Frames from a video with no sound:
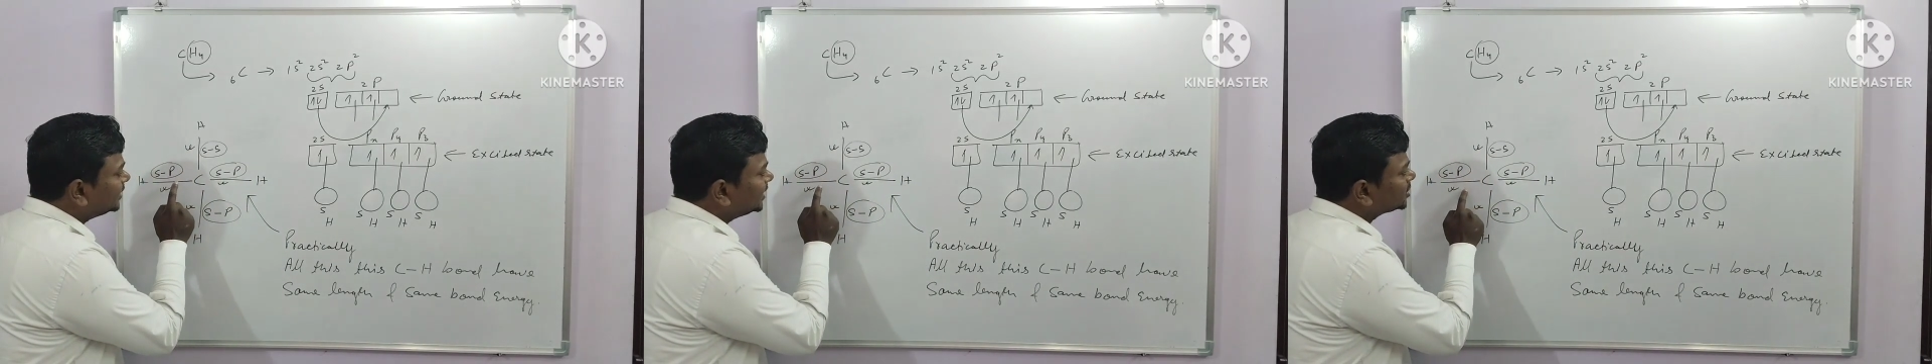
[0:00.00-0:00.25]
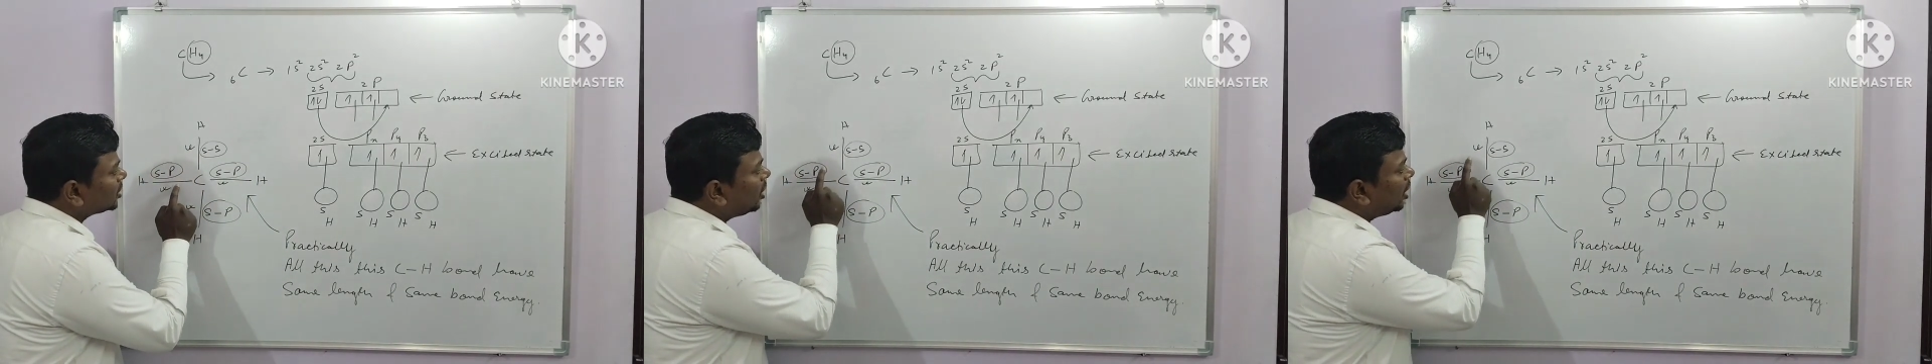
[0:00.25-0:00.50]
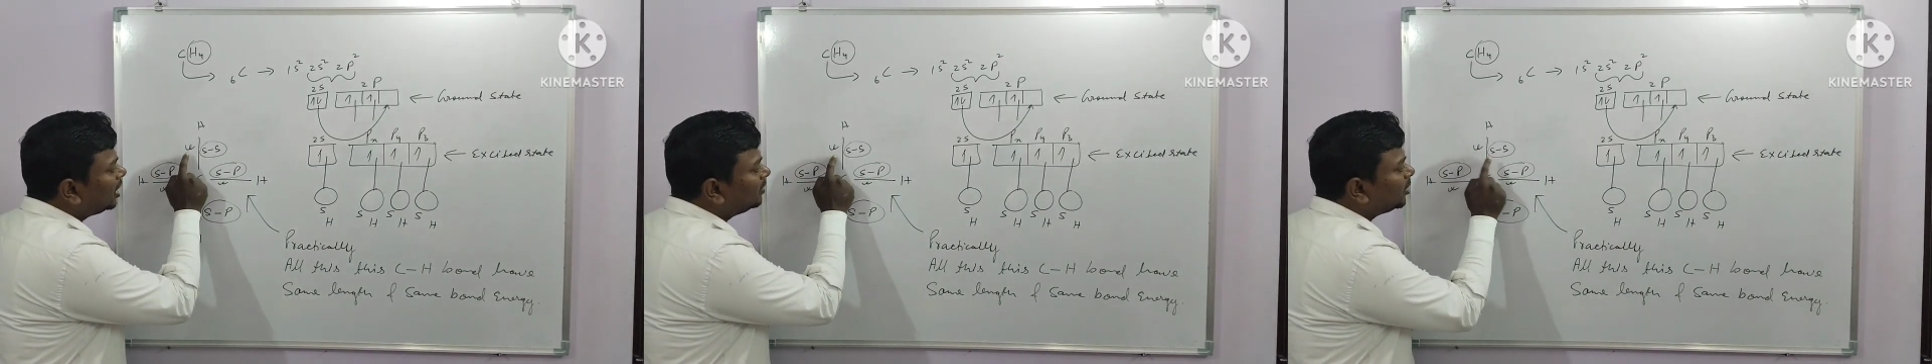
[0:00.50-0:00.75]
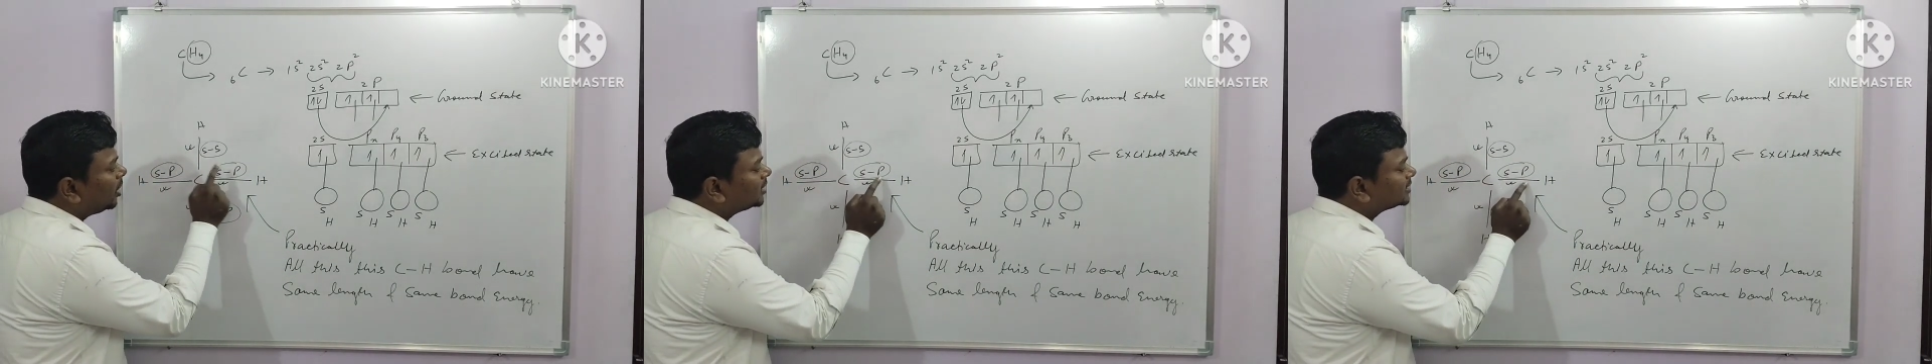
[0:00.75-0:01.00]
this all
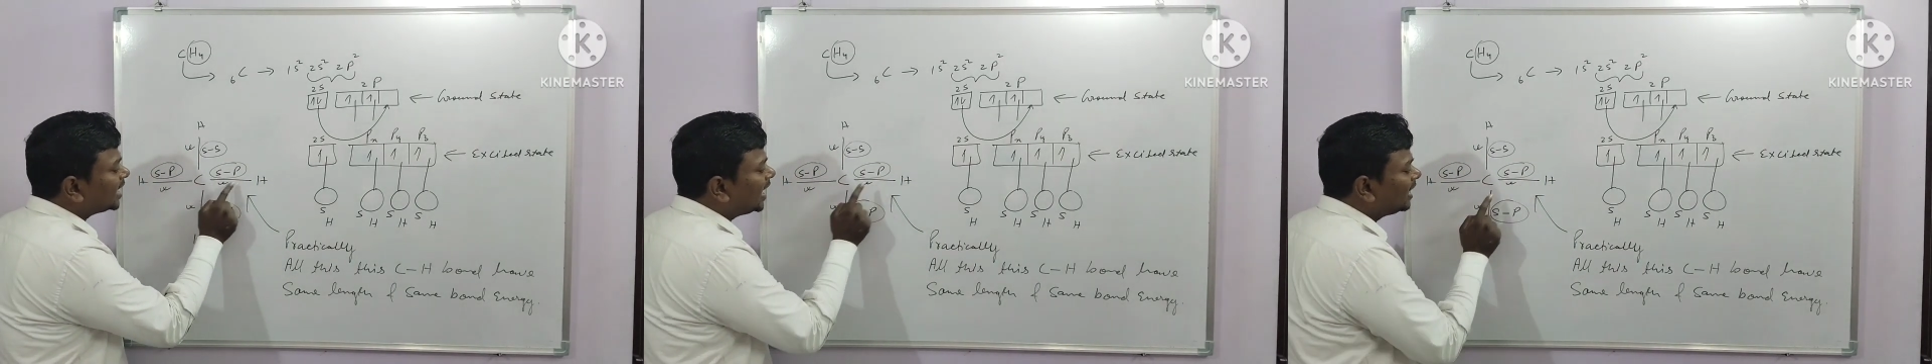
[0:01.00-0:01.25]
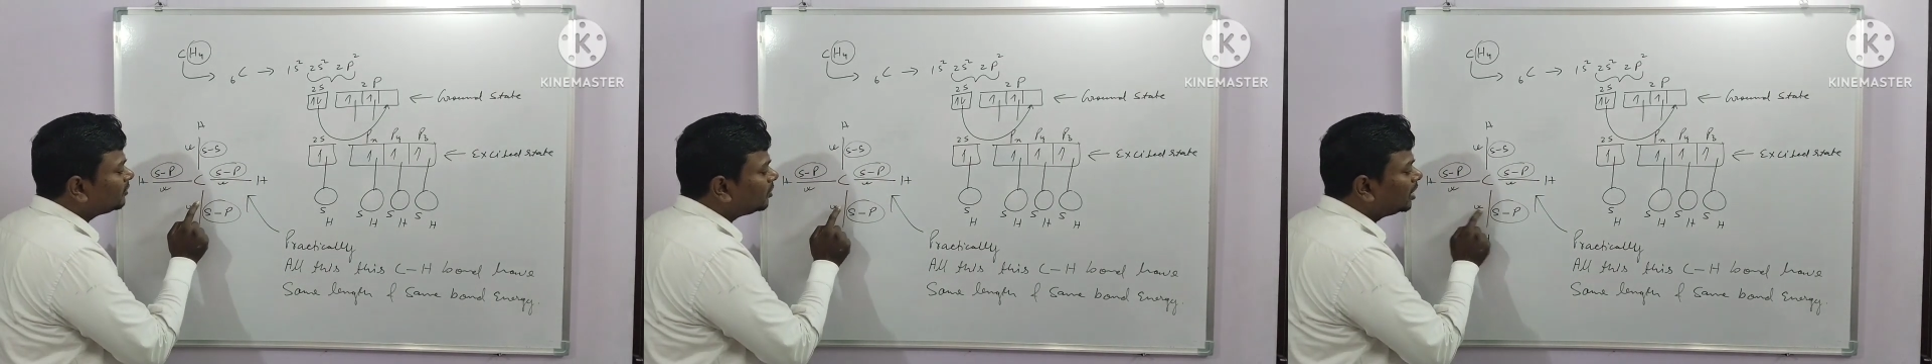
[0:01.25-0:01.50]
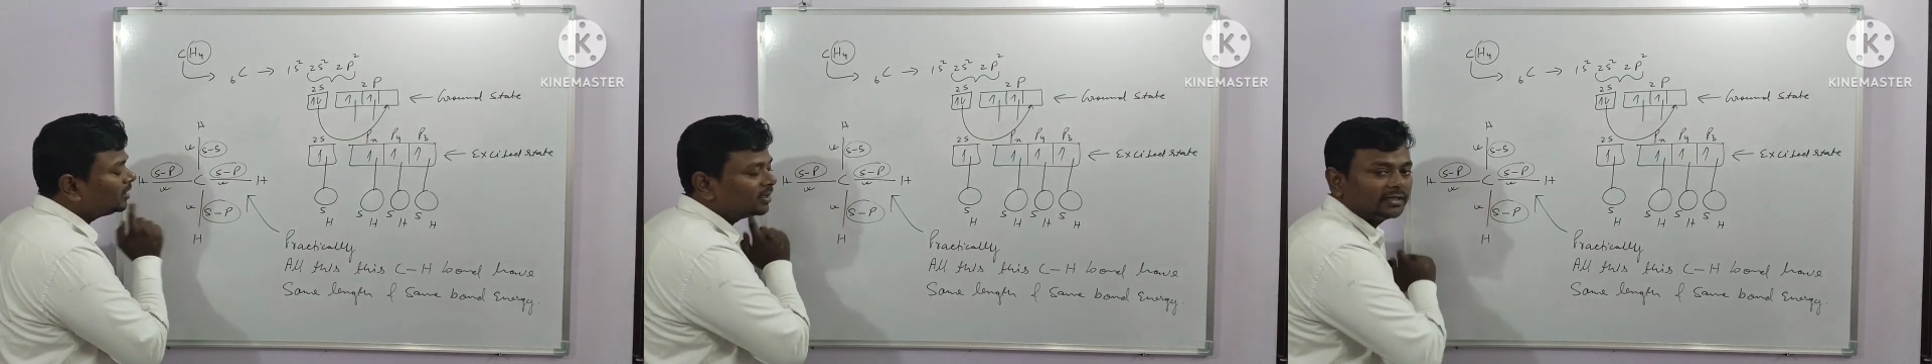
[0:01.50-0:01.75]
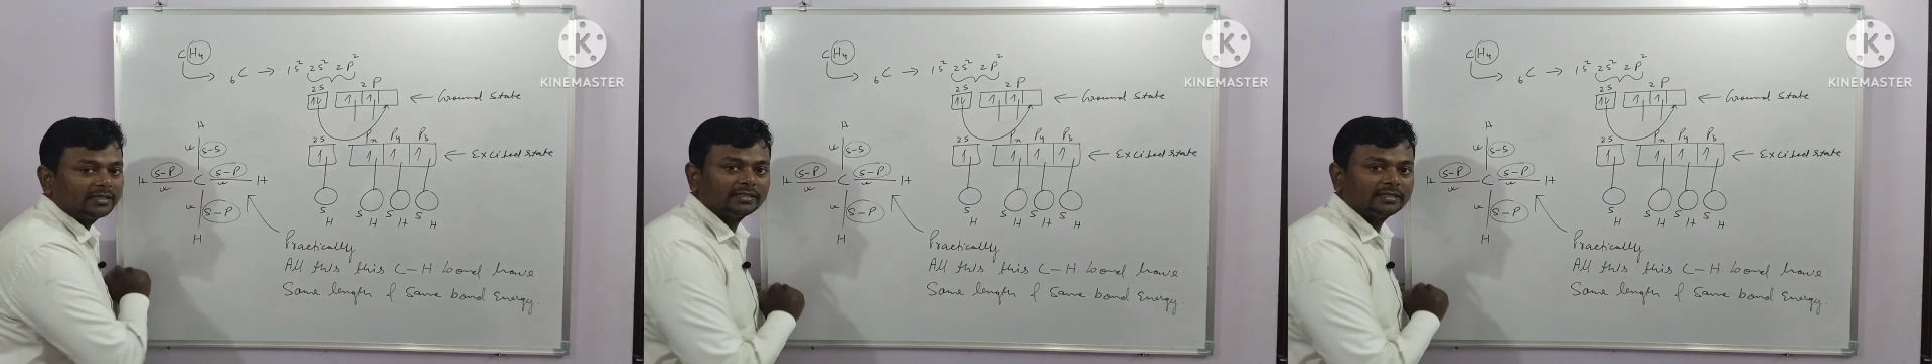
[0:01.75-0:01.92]
bonds are what?